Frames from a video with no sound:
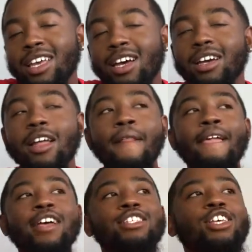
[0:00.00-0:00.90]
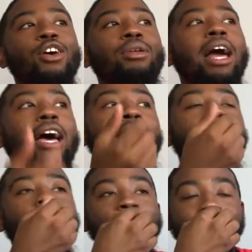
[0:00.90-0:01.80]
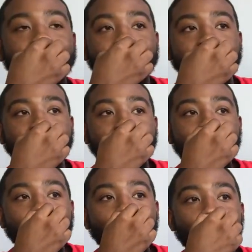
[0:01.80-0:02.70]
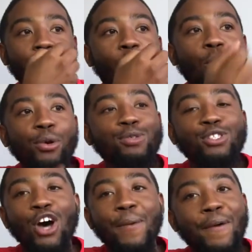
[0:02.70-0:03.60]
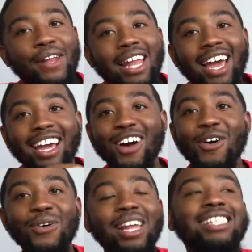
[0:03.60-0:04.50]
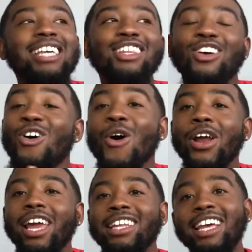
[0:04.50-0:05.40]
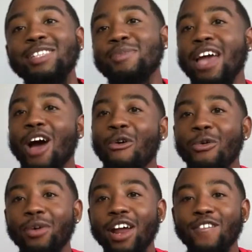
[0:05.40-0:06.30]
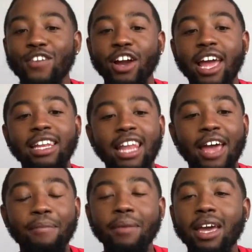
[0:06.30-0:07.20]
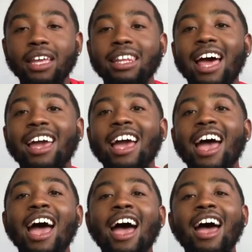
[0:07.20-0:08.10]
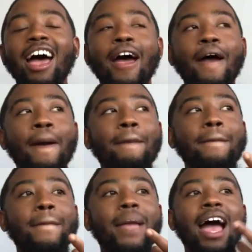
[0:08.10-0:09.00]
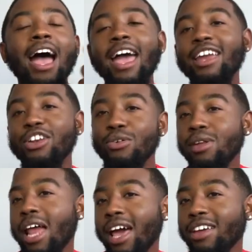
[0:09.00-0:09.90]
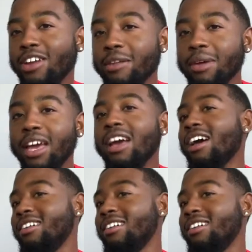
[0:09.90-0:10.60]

young, so like we always would talk about like, oh, let's take the car, like let's be out or whatever. And like me, like I had knew like, you know what I mean,